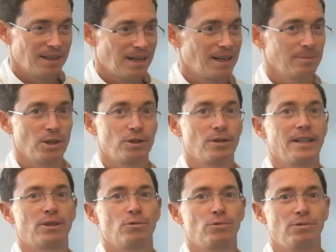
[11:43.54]
I'm not
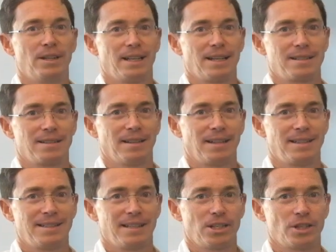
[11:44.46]
going to do data
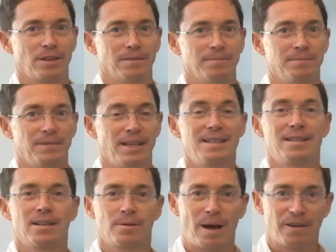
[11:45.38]
standardization. It's
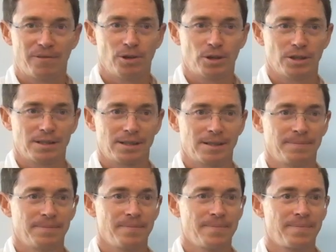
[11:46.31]
not my
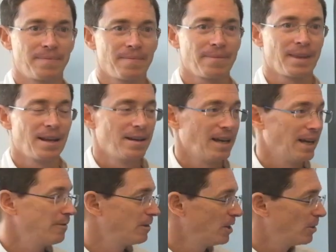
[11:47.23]
focus.
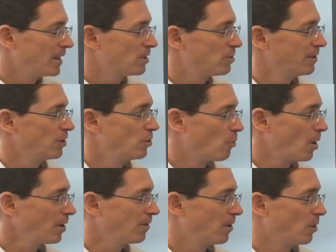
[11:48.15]
If we look into the new
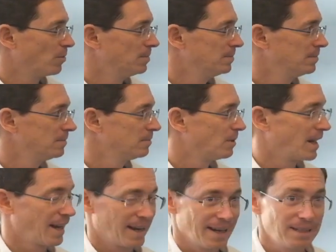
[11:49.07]
workflow, what
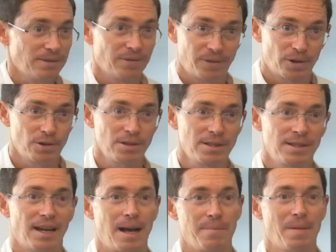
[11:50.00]
I get
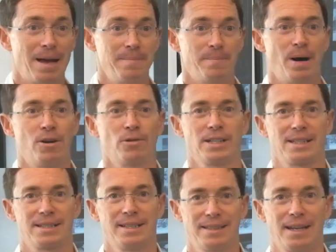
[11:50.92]
first, I'm empowered
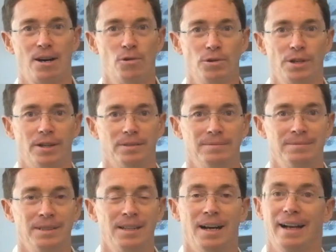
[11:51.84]
as data owner.
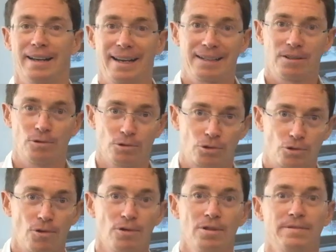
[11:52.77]
I get
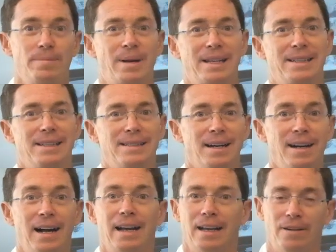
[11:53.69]
control over my
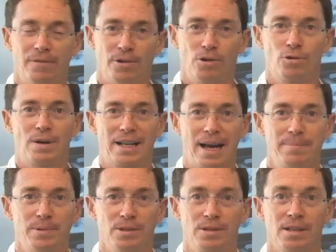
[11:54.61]
data. I can follow what
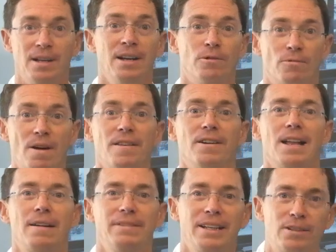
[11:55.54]
happens without
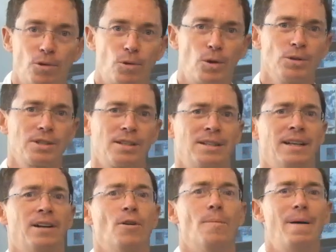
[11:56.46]
having to constantly
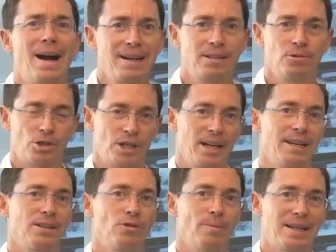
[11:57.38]
go back to check
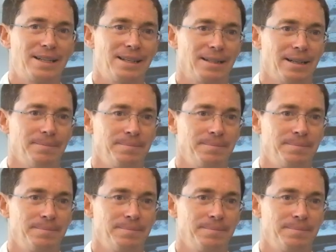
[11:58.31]
into my data.